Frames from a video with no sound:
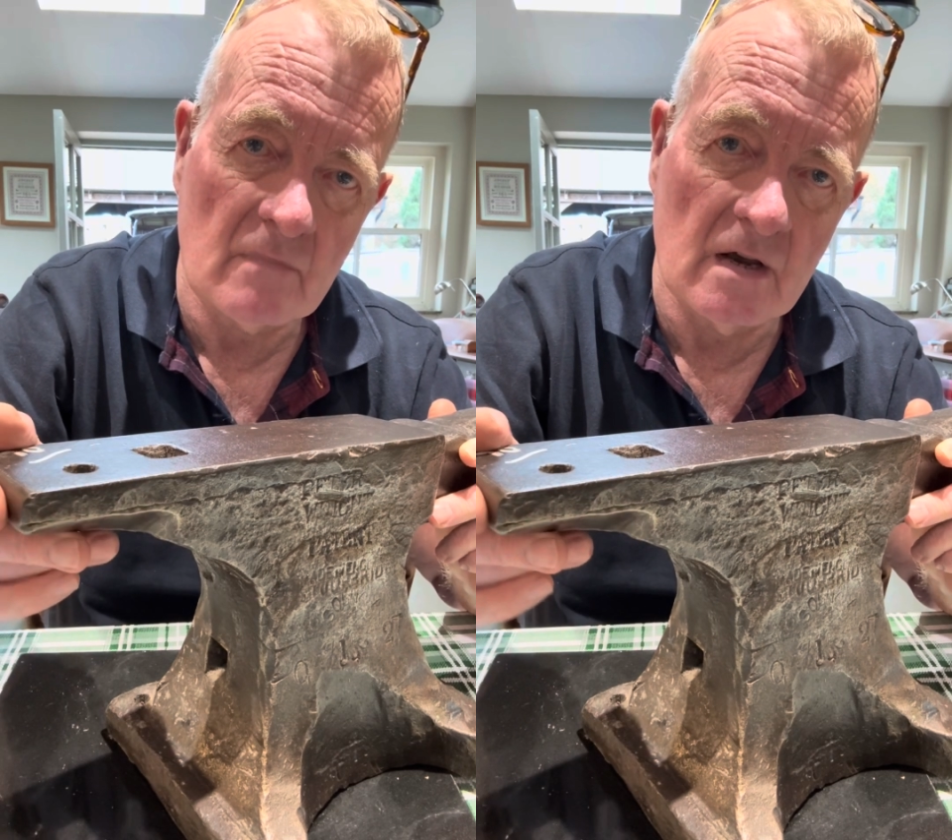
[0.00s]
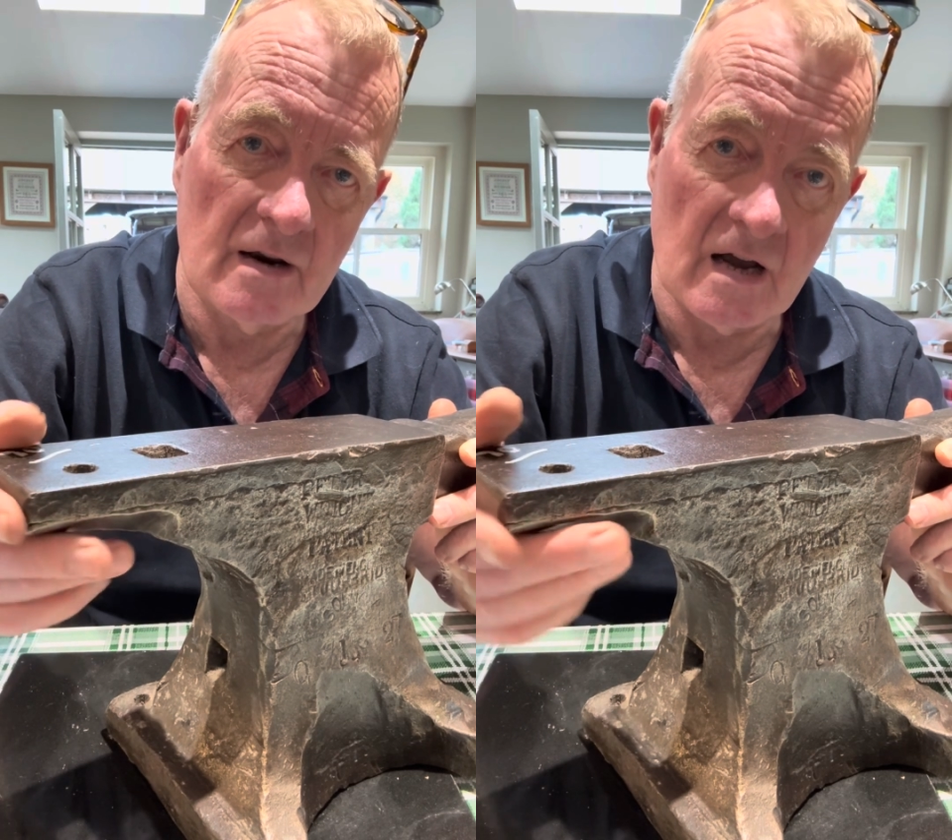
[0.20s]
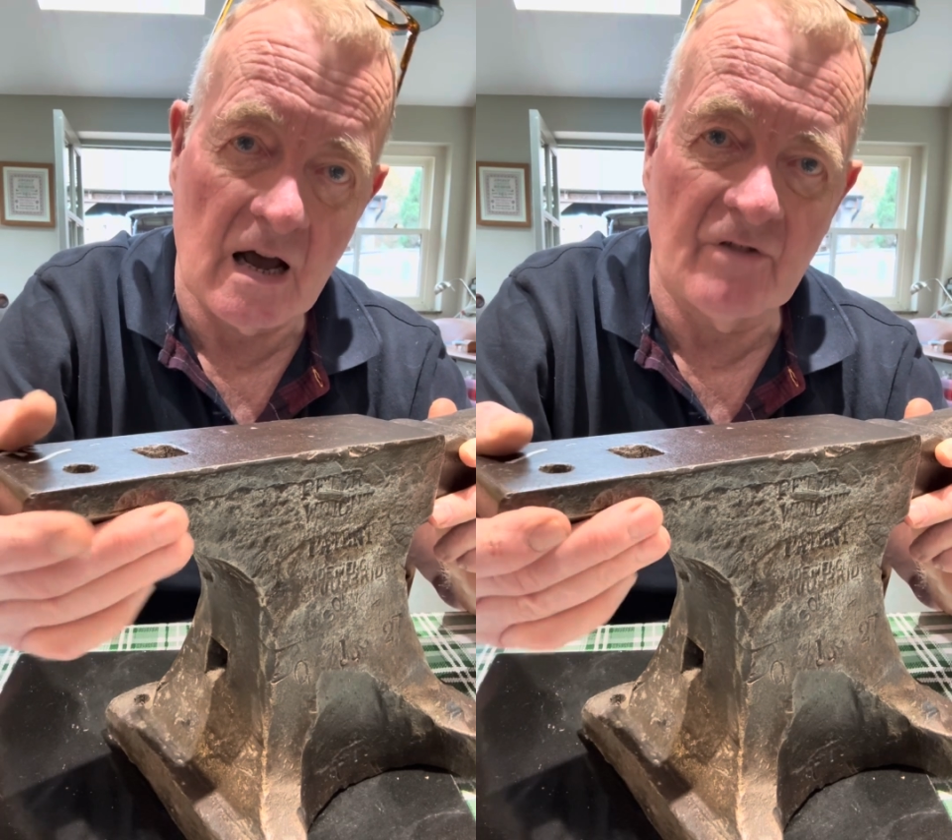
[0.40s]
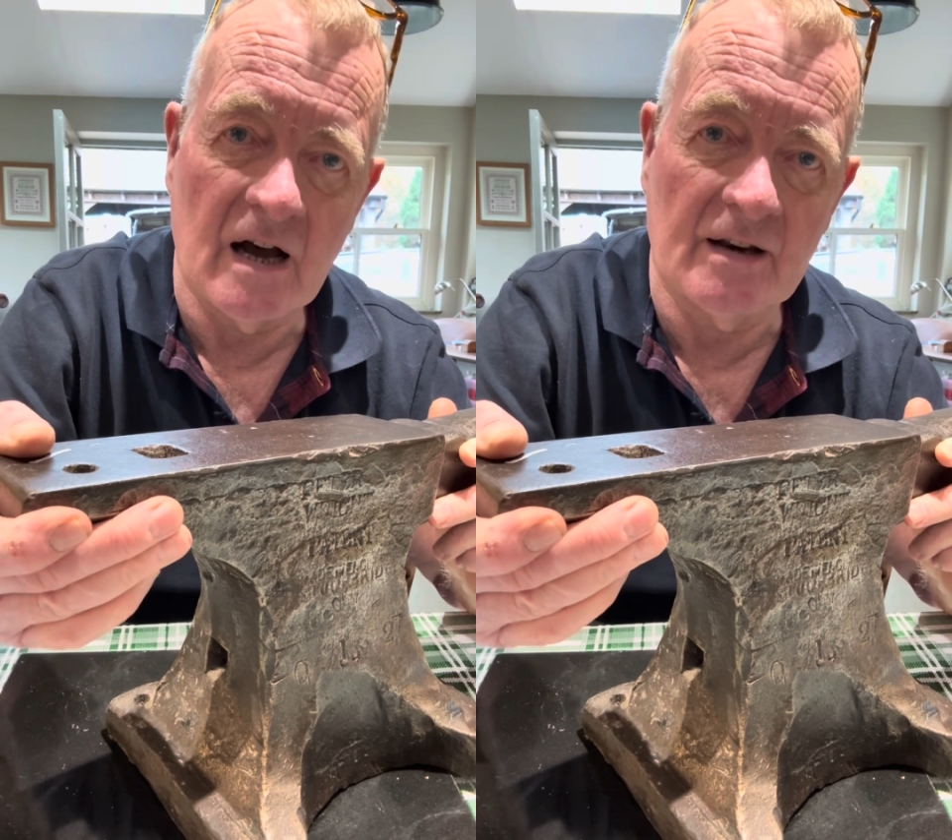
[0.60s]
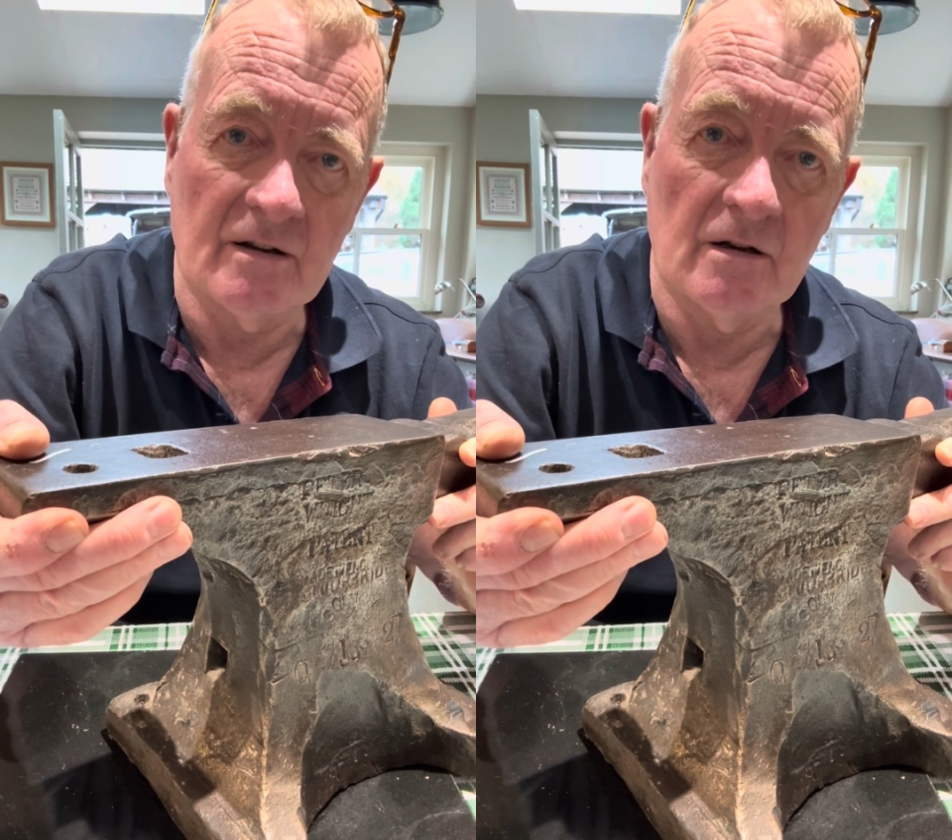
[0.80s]
And I have
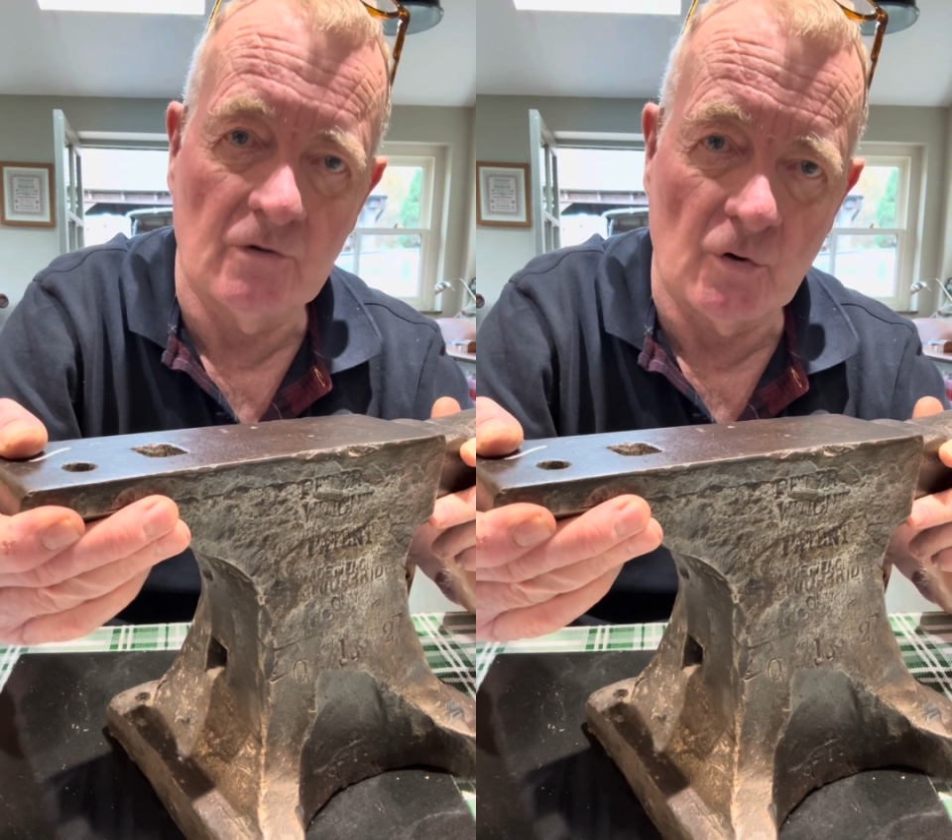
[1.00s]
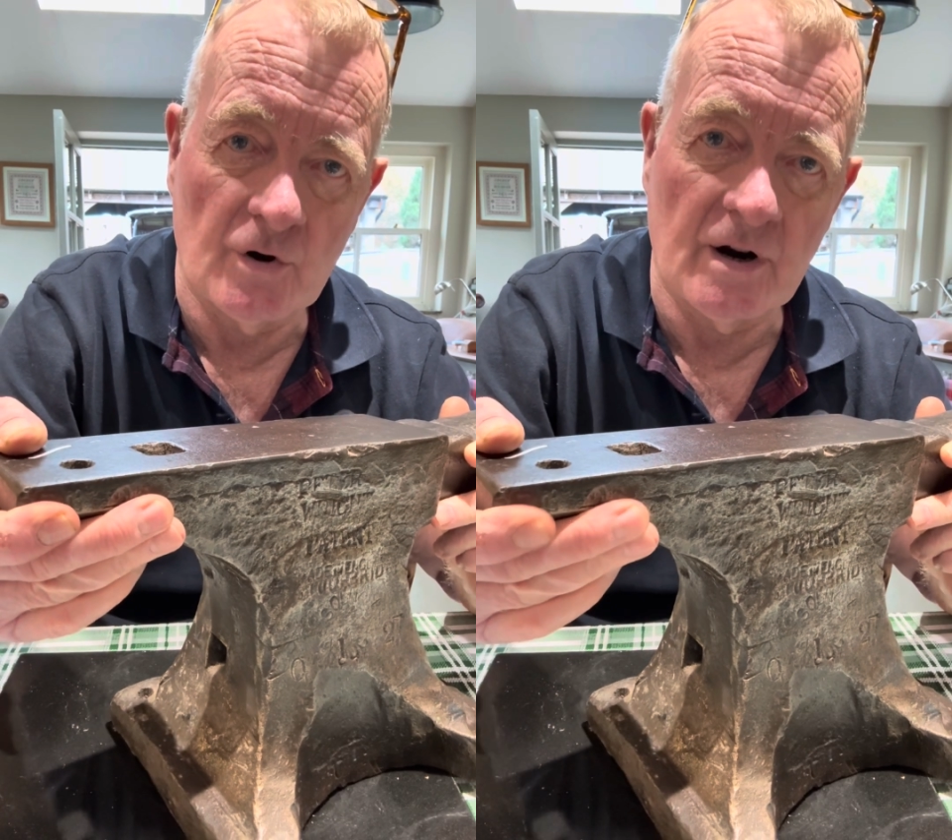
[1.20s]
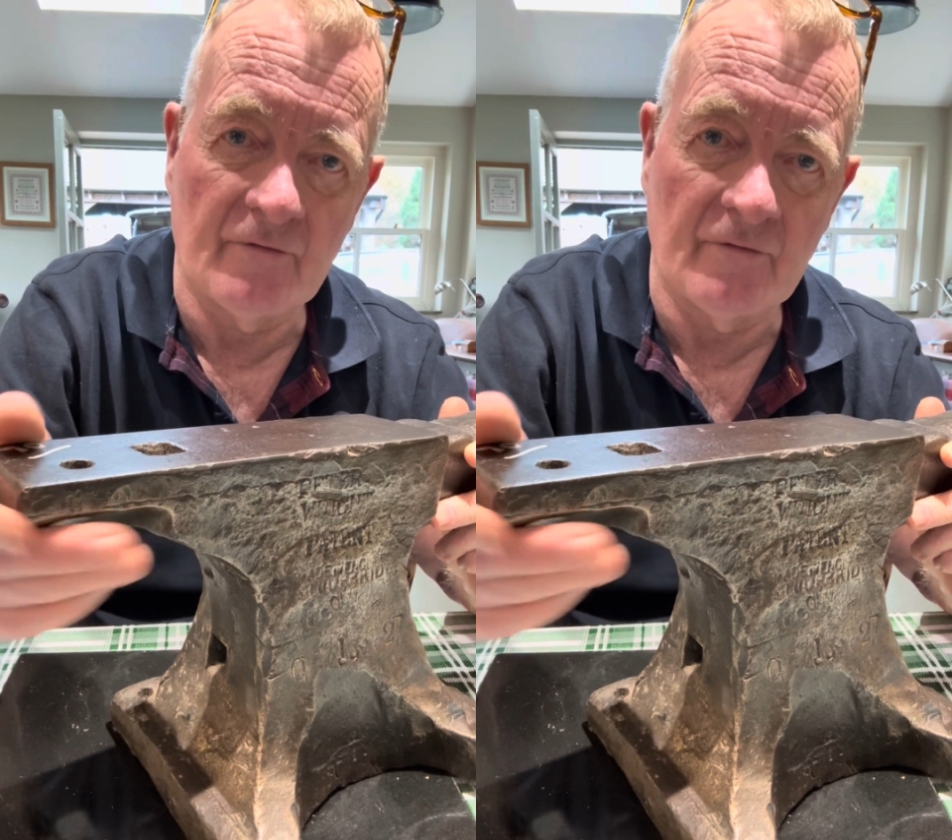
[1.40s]
had another